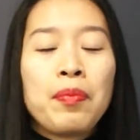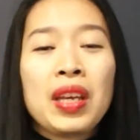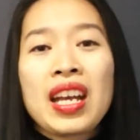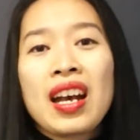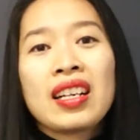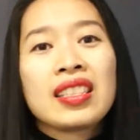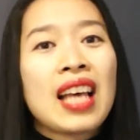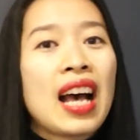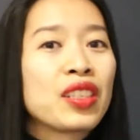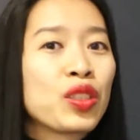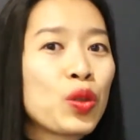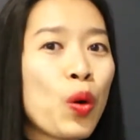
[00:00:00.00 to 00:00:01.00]
Because
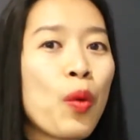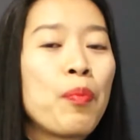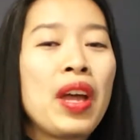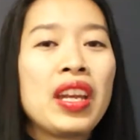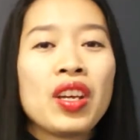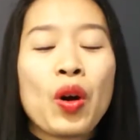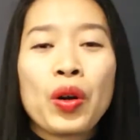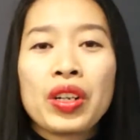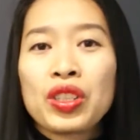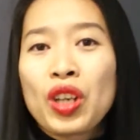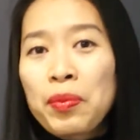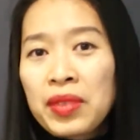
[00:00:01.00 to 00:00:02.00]
I saw many
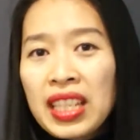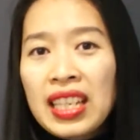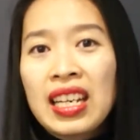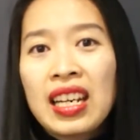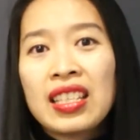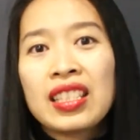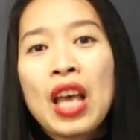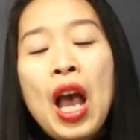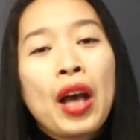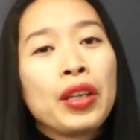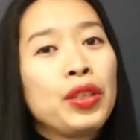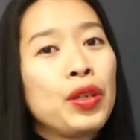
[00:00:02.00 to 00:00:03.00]
other job seekers
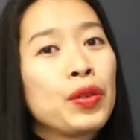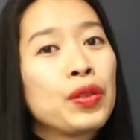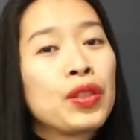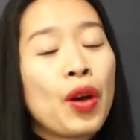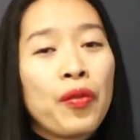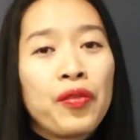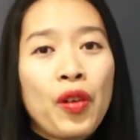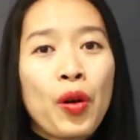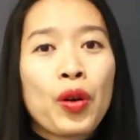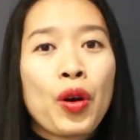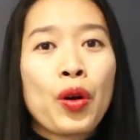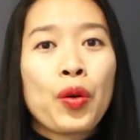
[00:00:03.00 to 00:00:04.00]
use a
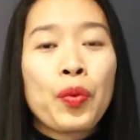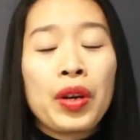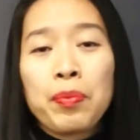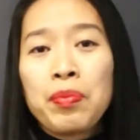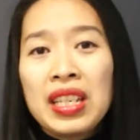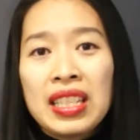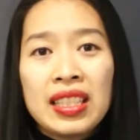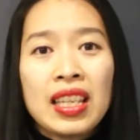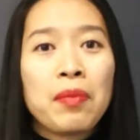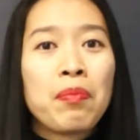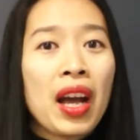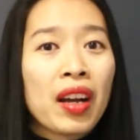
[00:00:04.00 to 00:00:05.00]
photo with a
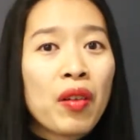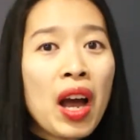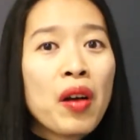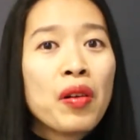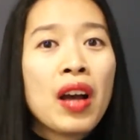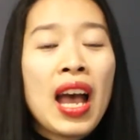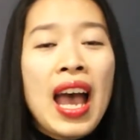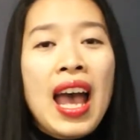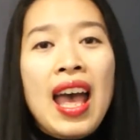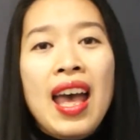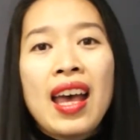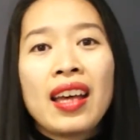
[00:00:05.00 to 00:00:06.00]
busy background
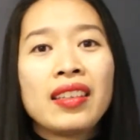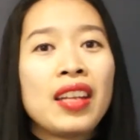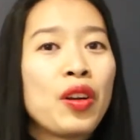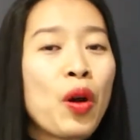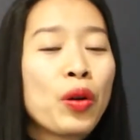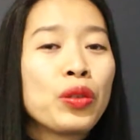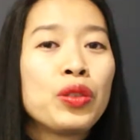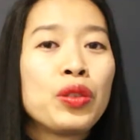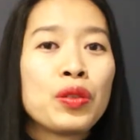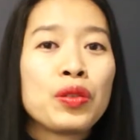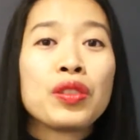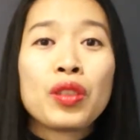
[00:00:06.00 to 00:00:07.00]
and they don't
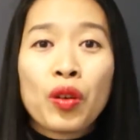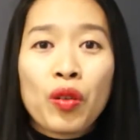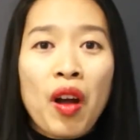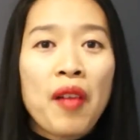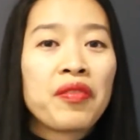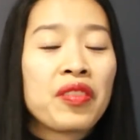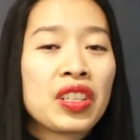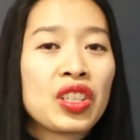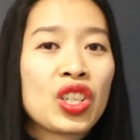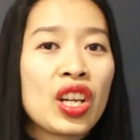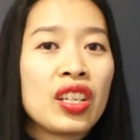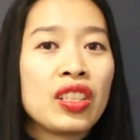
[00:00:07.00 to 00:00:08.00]
use the crop
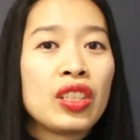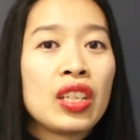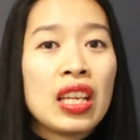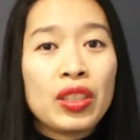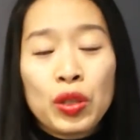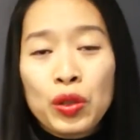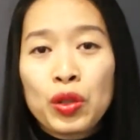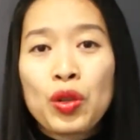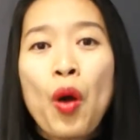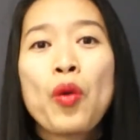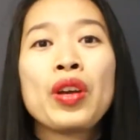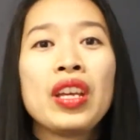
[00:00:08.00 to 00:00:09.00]
function to
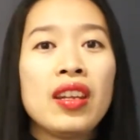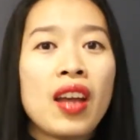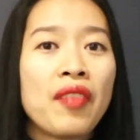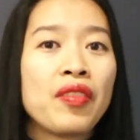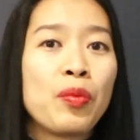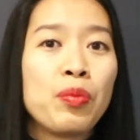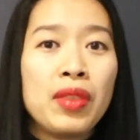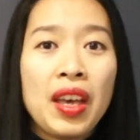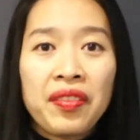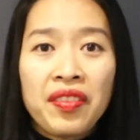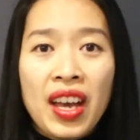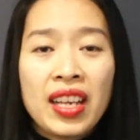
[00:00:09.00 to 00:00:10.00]
show enough of
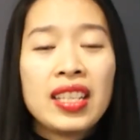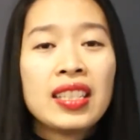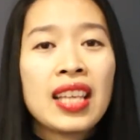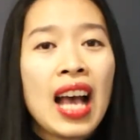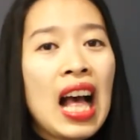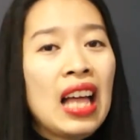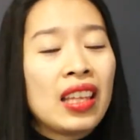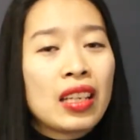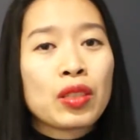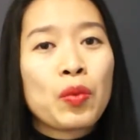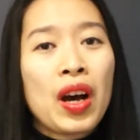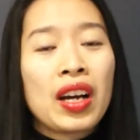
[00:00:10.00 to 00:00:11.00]
their face.
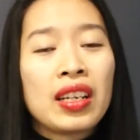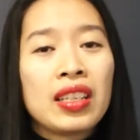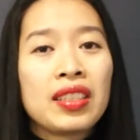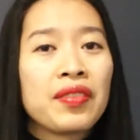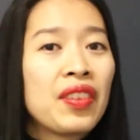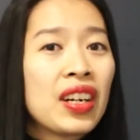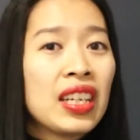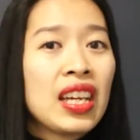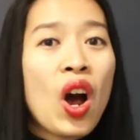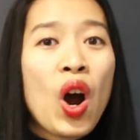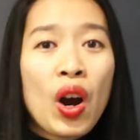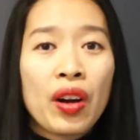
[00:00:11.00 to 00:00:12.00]
That's why it's very
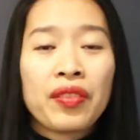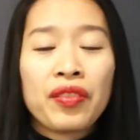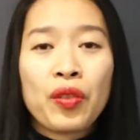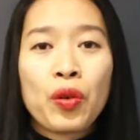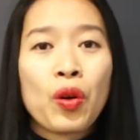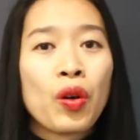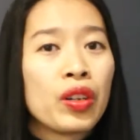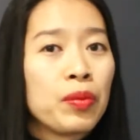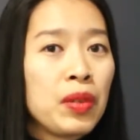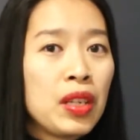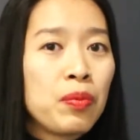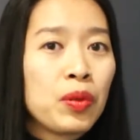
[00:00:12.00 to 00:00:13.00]
hard for other
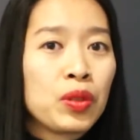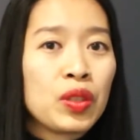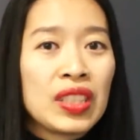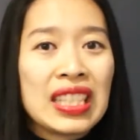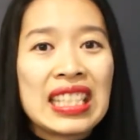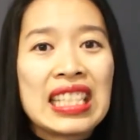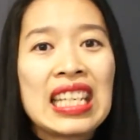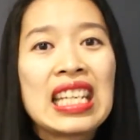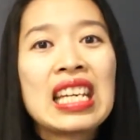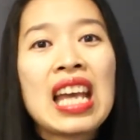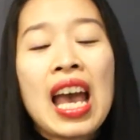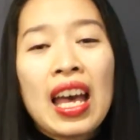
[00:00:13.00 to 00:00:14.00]
people to
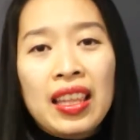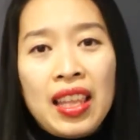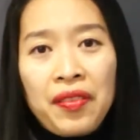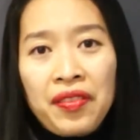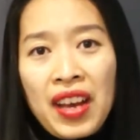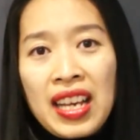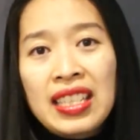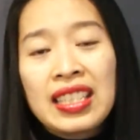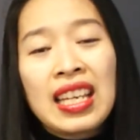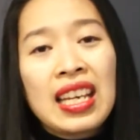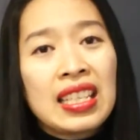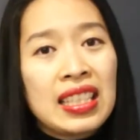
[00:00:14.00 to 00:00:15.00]
see their
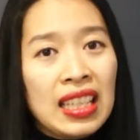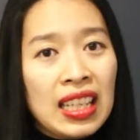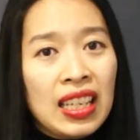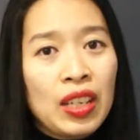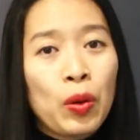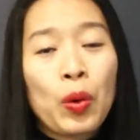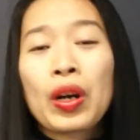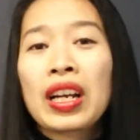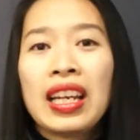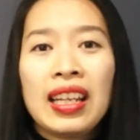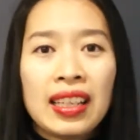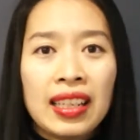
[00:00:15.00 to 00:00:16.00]
face easily or
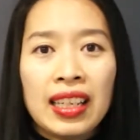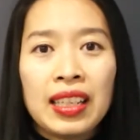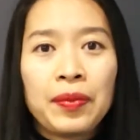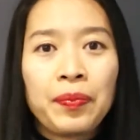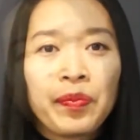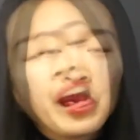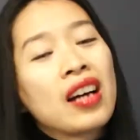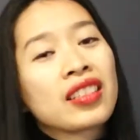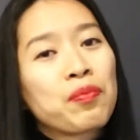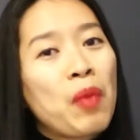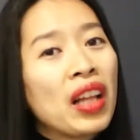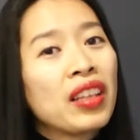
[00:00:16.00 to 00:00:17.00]
clearly. A
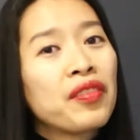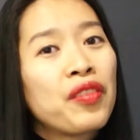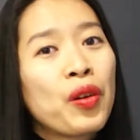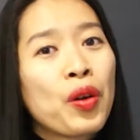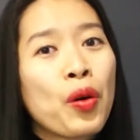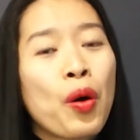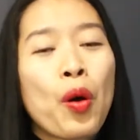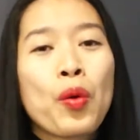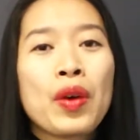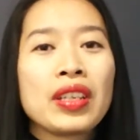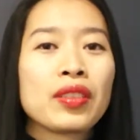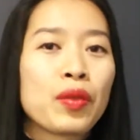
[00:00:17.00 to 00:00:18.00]
smiling photo
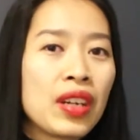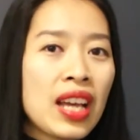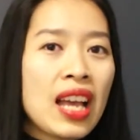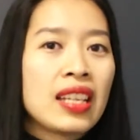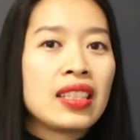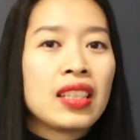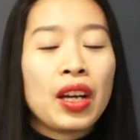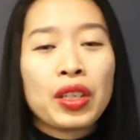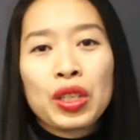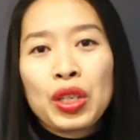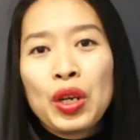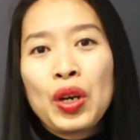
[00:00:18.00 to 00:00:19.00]
always creates a
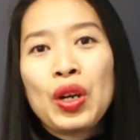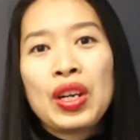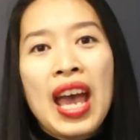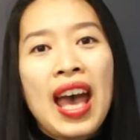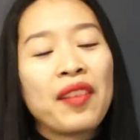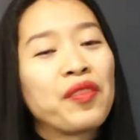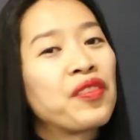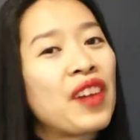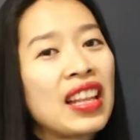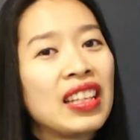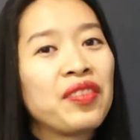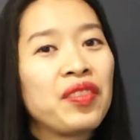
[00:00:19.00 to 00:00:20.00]
good and
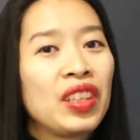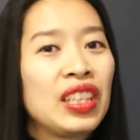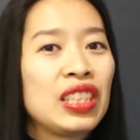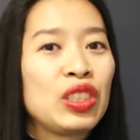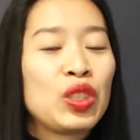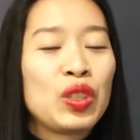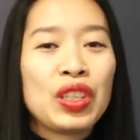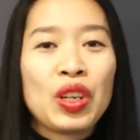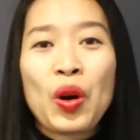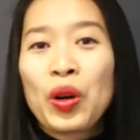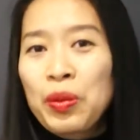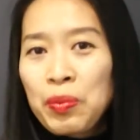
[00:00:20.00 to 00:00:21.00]
friendly feeling to
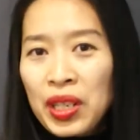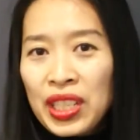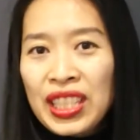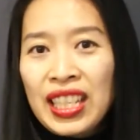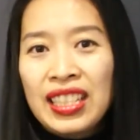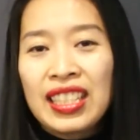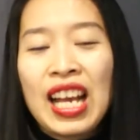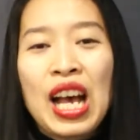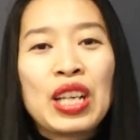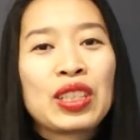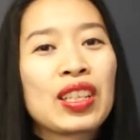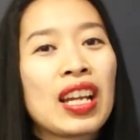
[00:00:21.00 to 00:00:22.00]
the other person.
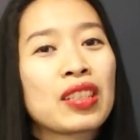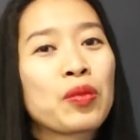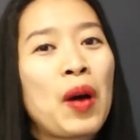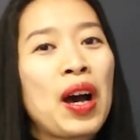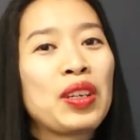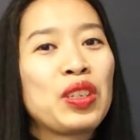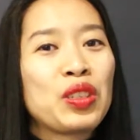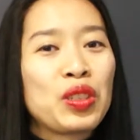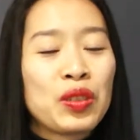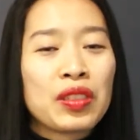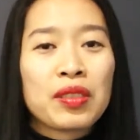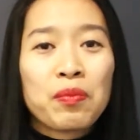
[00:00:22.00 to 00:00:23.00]
So that's why you
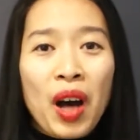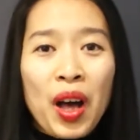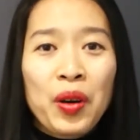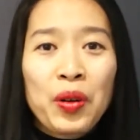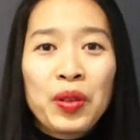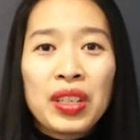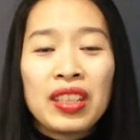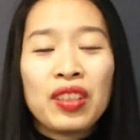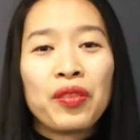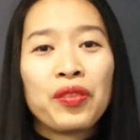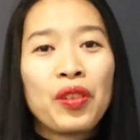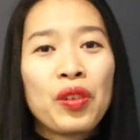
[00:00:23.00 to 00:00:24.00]
should smile in
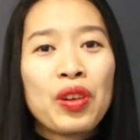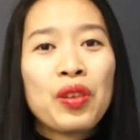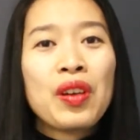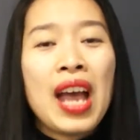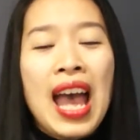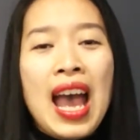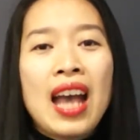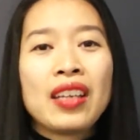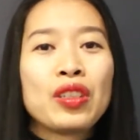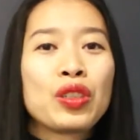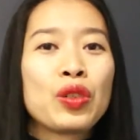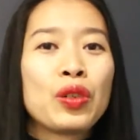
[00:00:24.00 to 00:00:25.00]
your photo
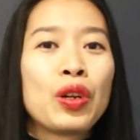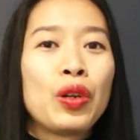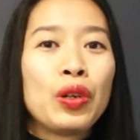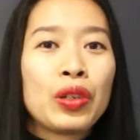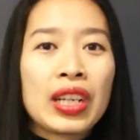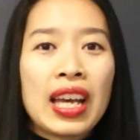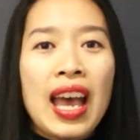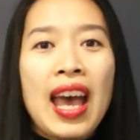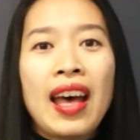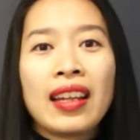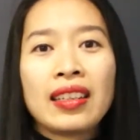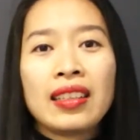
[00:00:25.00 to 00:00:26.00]
and you should look
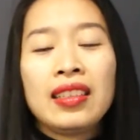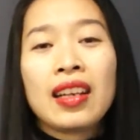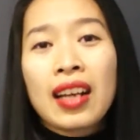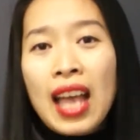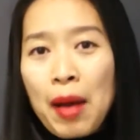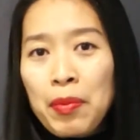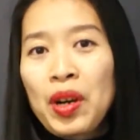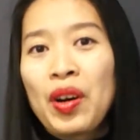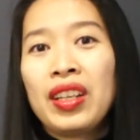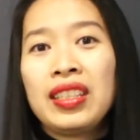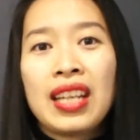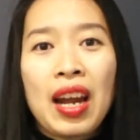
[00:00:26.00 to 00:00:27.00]
at the
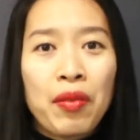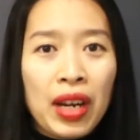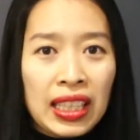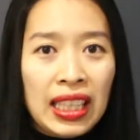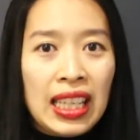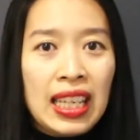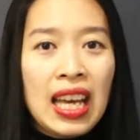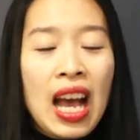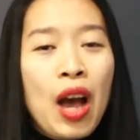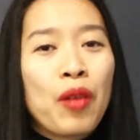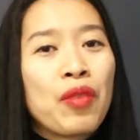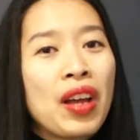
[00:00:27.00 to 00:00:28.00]
camera directly
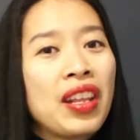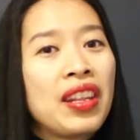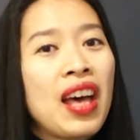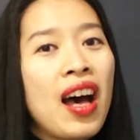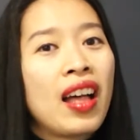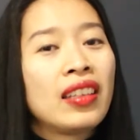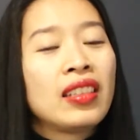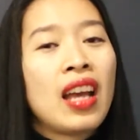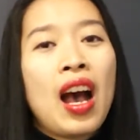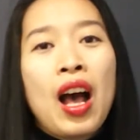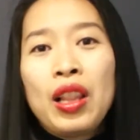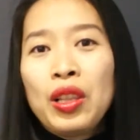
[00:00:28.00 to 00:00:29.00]
rather than
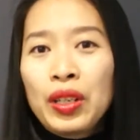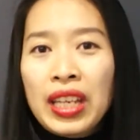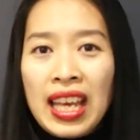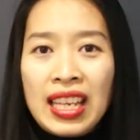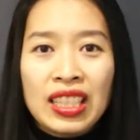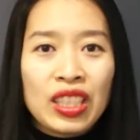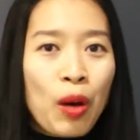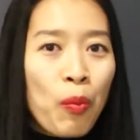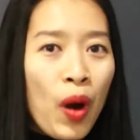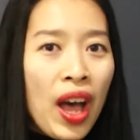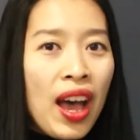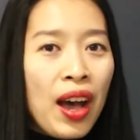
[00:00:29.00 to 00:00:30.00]
looking
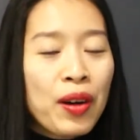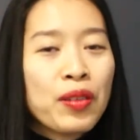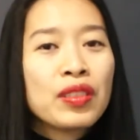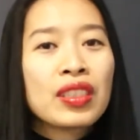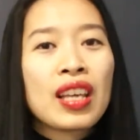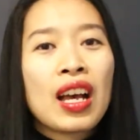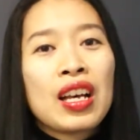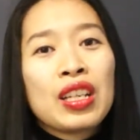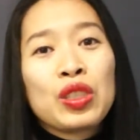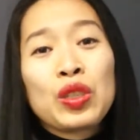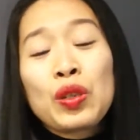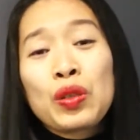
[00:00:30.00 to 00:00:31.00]
somewhere else
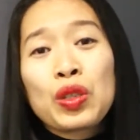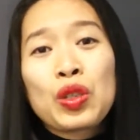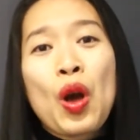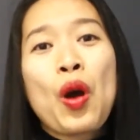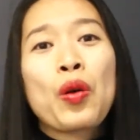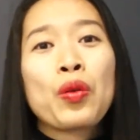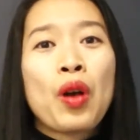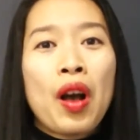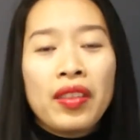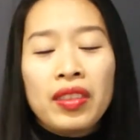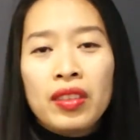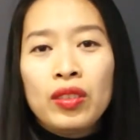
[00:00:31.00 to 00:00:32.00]
to show
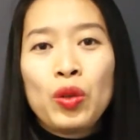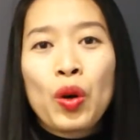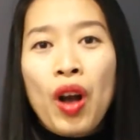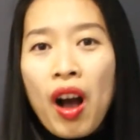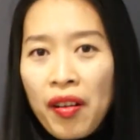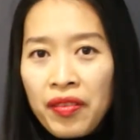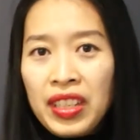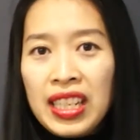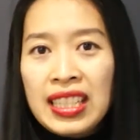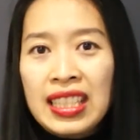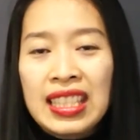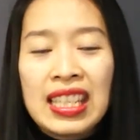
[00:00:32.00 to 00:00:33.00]
your
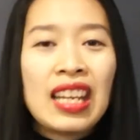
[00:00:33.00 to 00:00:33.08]
confidence